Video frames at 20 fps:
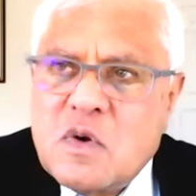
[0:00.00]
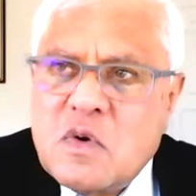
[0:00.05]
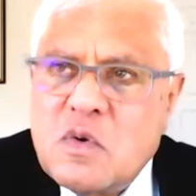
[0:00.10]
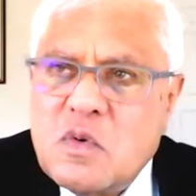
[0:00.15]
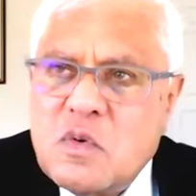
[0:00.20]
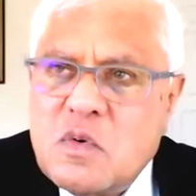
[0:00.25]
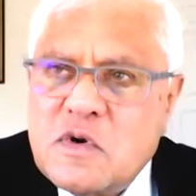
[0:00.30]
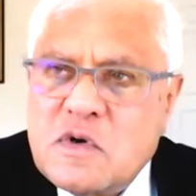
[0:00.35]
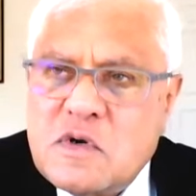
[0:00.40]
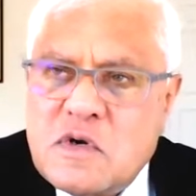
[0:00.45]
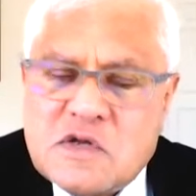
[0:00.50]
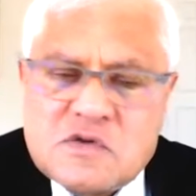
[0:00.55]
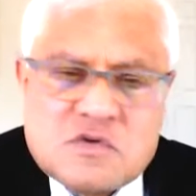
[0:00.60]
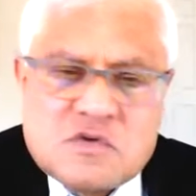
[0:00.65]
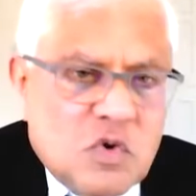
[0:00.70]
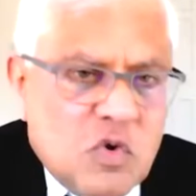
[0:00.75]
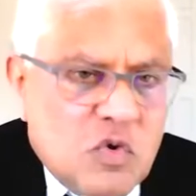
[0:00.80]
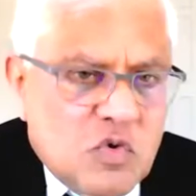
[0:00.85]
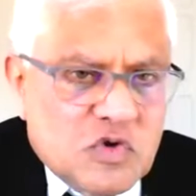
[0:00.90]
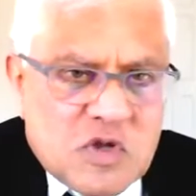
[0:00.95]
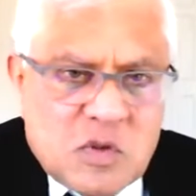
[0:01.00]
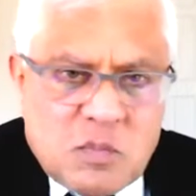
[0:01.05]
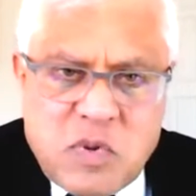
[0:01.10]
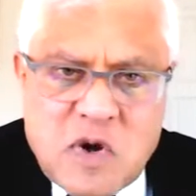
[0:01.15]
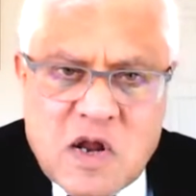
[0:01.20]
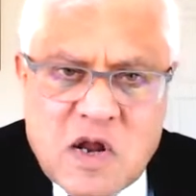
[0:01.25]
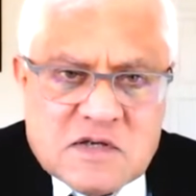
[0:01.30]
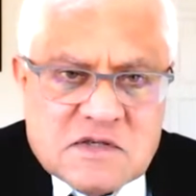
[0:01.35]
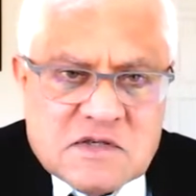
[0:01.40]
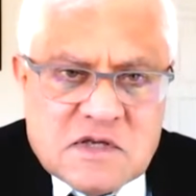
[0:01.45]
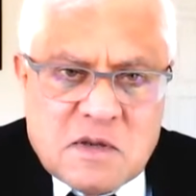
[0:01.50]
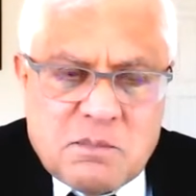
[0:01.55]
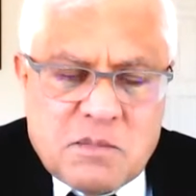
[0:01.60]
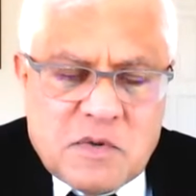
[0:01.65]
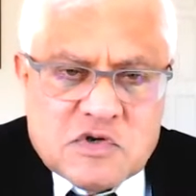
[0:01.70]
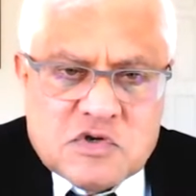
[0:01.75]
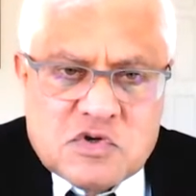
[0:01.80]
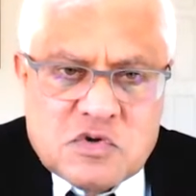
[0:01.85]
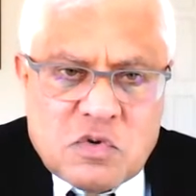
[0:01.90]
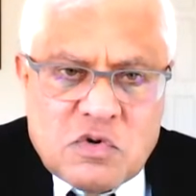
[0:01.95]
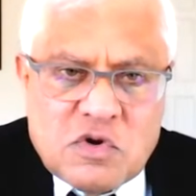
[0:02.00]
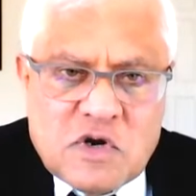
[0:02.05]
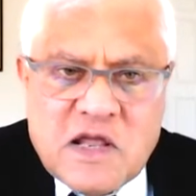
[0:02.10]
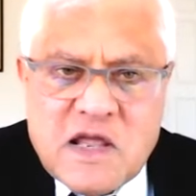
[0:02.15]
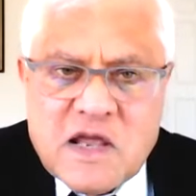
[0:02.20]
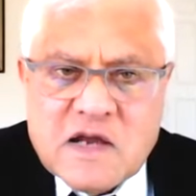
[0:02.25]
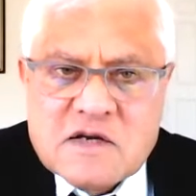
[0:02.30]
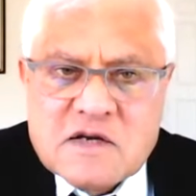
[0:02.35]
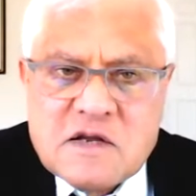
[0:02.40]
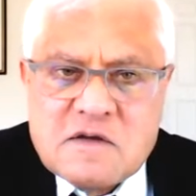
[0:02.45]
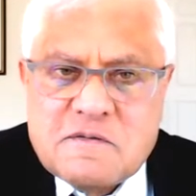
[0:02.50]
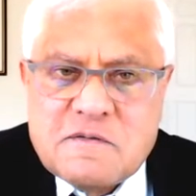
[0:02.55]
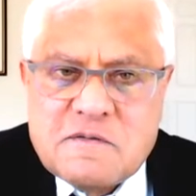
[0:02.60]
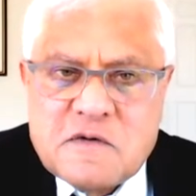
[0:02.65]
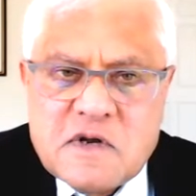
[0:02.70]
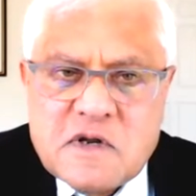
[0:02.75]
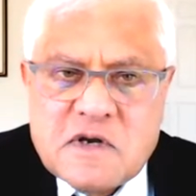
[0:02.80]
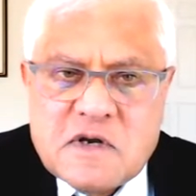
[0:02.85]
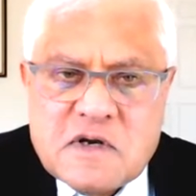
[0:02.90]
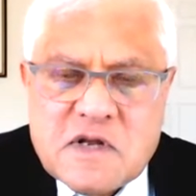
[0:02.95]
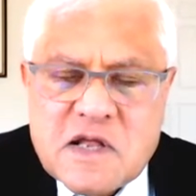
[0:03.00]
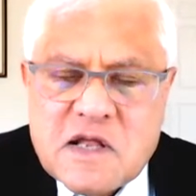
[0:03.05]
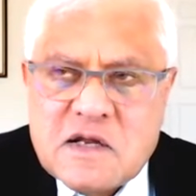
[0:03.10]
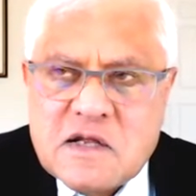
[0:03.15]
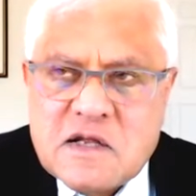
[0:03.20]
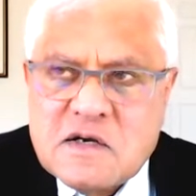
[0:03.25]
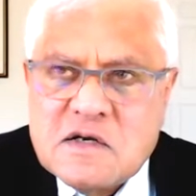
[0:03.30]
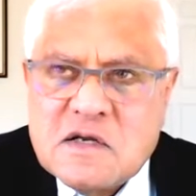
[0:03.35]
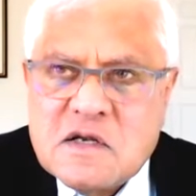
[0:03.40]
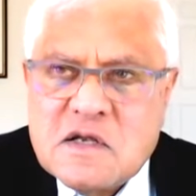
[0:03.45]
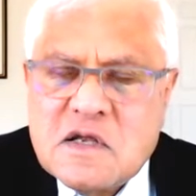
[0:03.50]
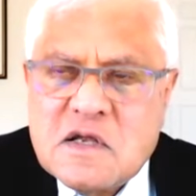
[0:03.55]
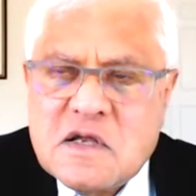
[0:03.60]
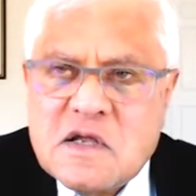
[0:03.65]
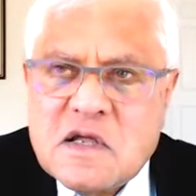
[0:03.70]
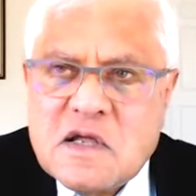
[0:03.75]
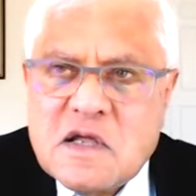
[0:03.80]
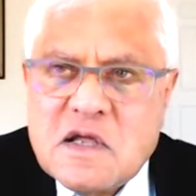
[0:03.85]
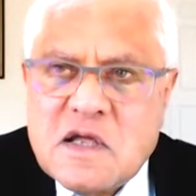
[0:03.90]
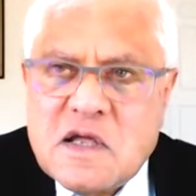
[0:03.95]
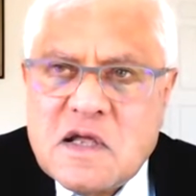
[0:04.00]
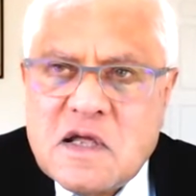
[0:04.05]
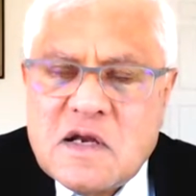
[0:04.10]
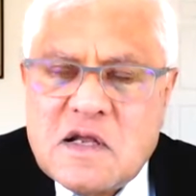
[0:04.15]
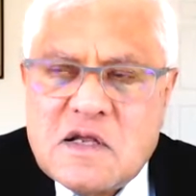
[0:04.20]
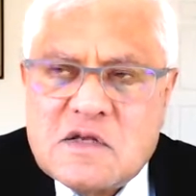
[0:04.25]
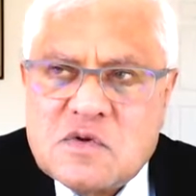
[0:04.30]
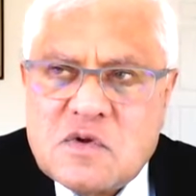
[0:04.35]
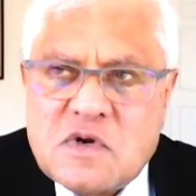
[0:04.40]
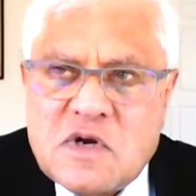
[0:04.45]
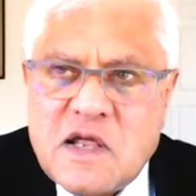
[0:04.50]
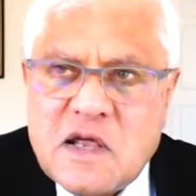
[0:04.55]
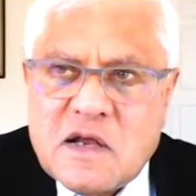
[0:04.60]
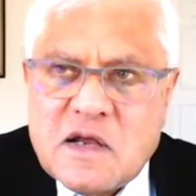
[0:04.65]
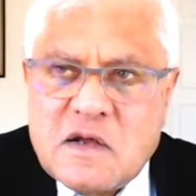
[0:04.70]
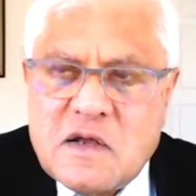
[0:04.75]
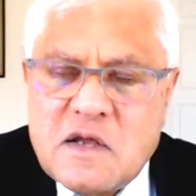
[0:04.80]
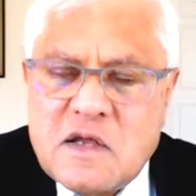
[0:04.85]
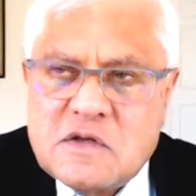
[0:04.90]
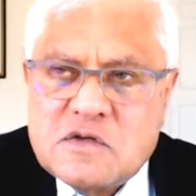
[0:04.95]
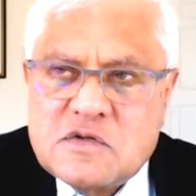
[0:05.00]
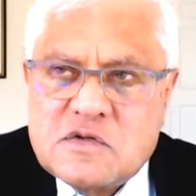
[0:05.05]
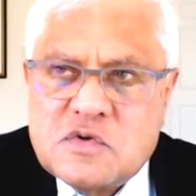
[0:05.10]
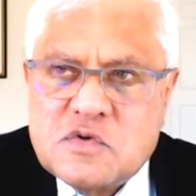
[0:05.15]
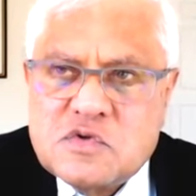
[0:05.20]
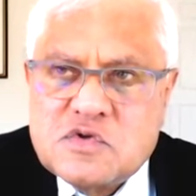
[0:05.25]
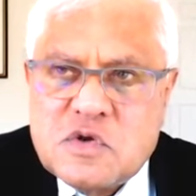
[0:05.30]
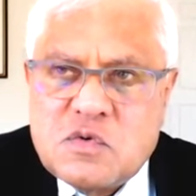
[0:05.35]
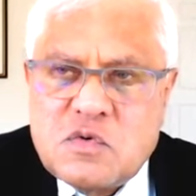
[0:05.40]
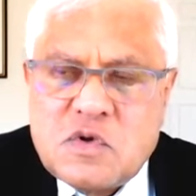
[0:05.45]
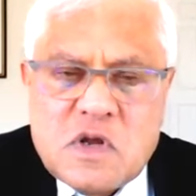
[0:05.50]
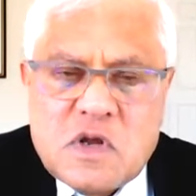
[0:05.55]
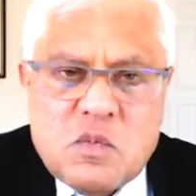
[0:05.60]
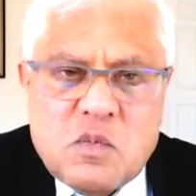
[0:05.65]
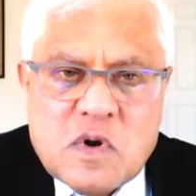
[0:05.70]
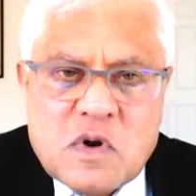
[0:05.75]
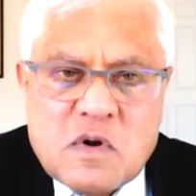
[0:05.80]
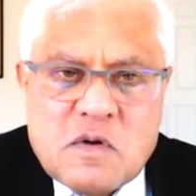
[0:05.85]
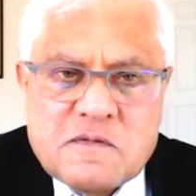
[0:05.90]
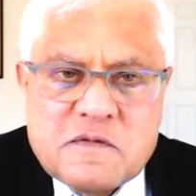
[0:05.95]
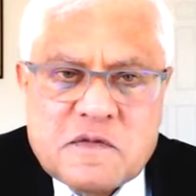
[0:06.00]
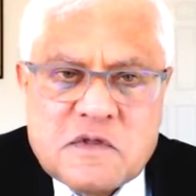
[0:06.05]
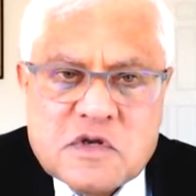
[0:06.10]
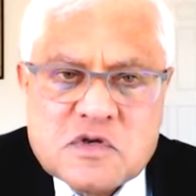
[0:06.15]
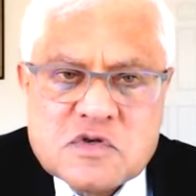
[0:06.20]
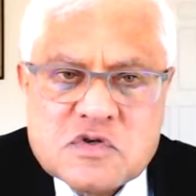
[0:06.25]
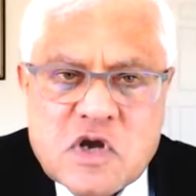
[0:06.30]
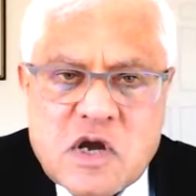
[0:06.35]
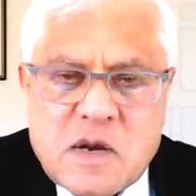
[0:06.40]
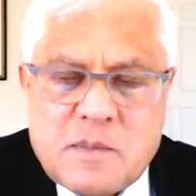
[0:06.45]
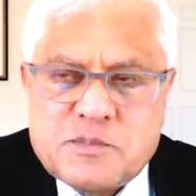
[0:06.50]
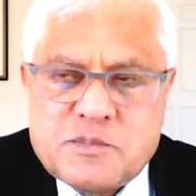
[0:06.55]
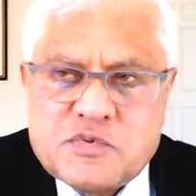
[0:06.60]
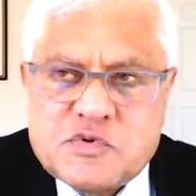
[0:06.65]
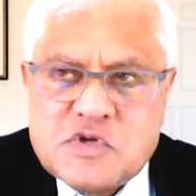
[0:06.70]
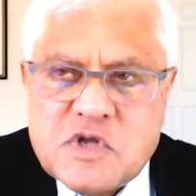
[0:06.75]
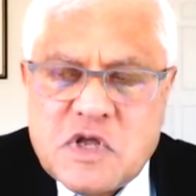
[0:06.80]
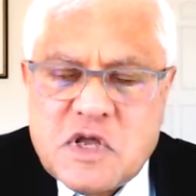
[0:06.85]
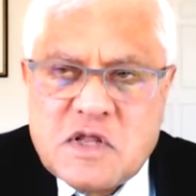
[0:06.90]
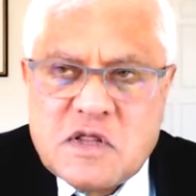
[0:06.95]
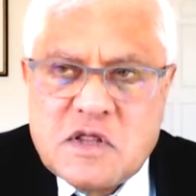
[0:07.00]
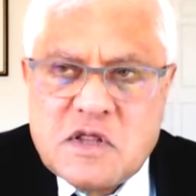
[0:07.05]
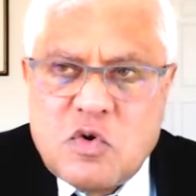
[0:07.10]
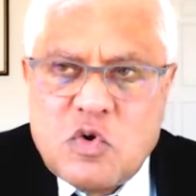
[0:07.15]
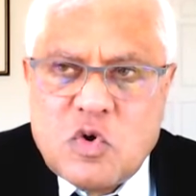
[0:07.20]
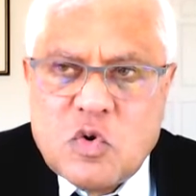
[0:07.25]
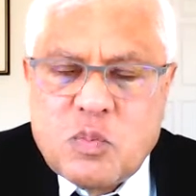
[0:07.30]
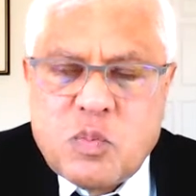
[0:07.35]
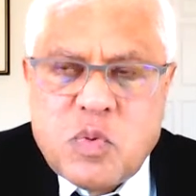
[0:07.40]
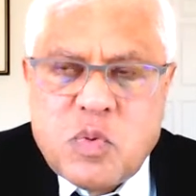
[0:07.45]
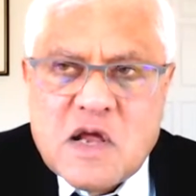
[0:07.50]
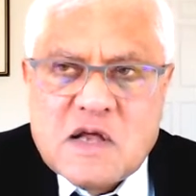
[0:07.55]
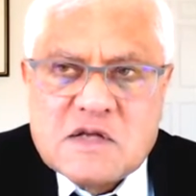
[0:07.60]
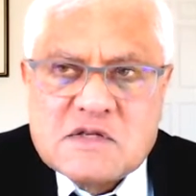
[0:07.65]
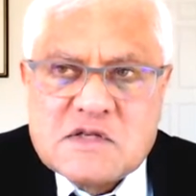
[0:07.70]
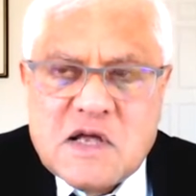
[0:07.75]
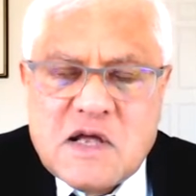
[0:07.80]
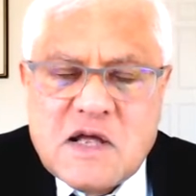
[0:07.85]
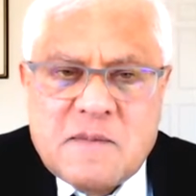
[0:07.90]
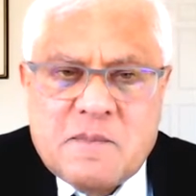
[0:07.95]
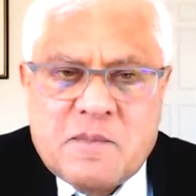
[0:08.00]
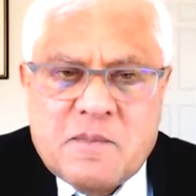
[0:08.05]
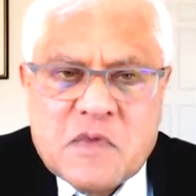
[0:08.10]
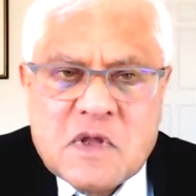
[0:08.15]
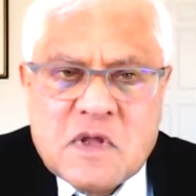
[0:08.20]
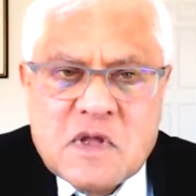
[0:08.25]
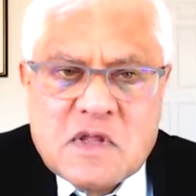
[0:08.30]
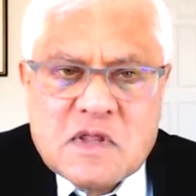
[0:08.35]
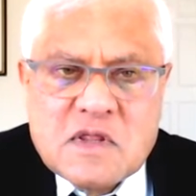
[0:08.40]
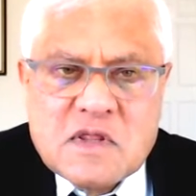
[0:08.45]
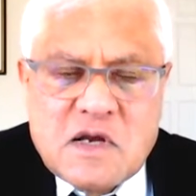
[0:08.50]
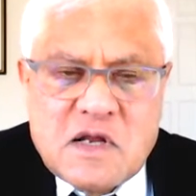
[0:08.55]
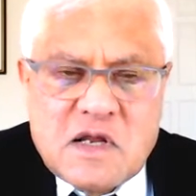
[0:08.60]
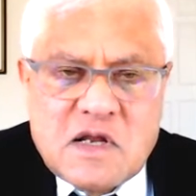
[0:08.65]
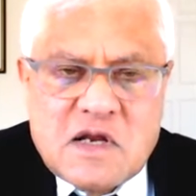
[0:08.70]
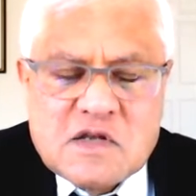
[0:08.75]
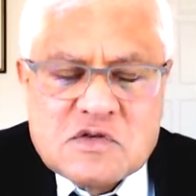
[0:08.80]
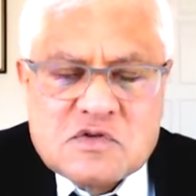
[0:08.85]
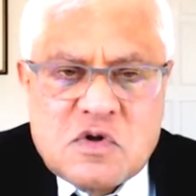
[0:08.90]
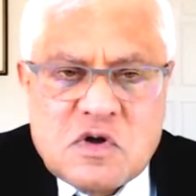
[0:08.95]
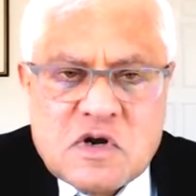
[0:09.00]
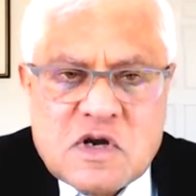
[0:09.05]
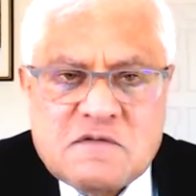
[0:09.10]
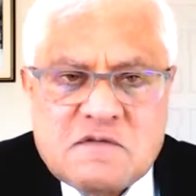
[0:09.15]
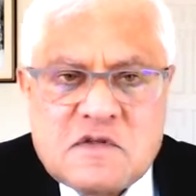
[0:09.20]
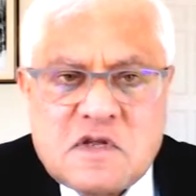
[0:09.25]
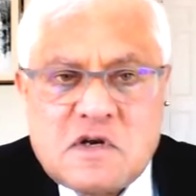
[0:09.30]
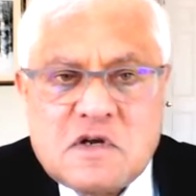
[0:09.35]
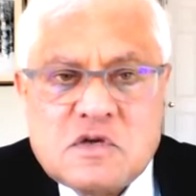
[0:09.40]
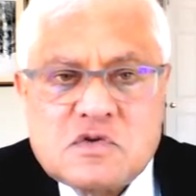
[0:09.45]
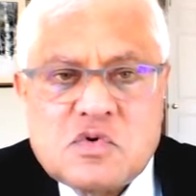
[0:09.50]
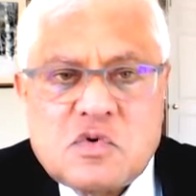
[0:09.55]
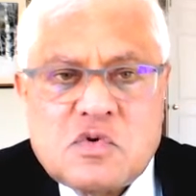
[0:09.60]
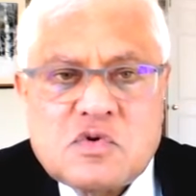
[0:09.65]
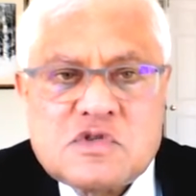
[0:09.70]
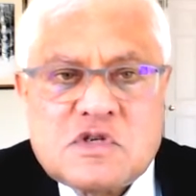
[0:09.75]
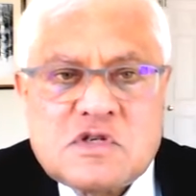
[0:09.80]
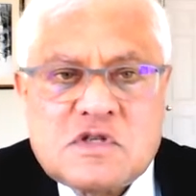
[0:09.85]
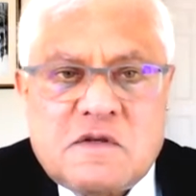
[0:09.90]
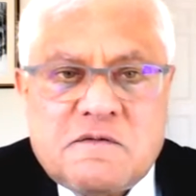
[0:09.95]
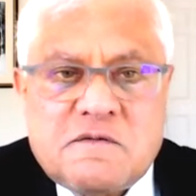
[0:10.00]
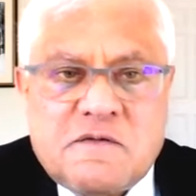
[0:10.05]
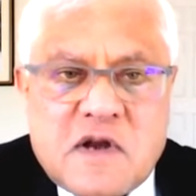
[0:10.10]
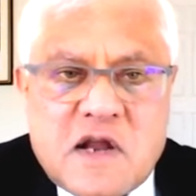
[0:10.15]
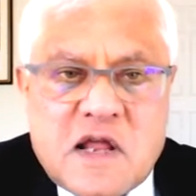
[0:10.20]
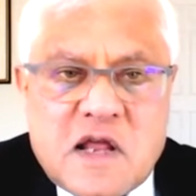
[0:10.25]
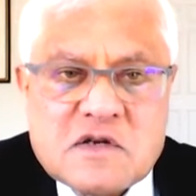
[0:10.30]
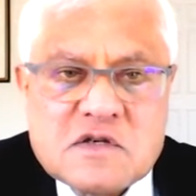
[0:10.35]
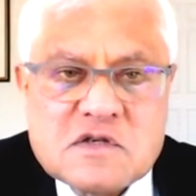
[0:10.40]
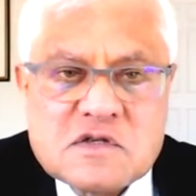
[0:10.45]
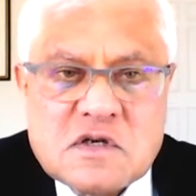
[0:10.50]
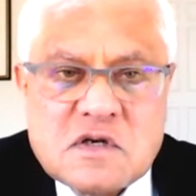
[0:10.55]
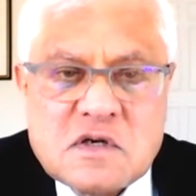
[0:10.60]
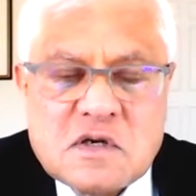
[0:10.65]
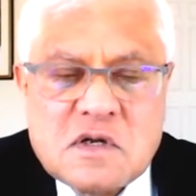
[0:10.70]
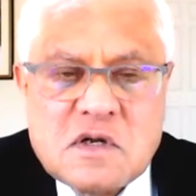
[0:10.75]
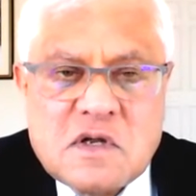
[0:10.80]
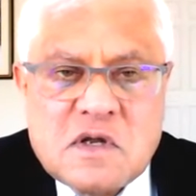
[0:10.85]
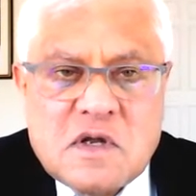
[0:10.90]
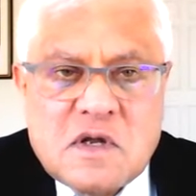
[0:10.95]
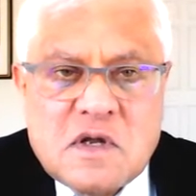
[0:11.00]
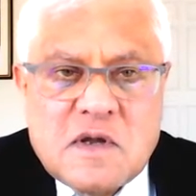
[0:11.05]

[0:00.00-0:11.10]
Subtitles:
who doesn't own the plaza, but you're only acting for a tenant, and he's using only one of the shops in the whole plaza, then he does not have the resources and financial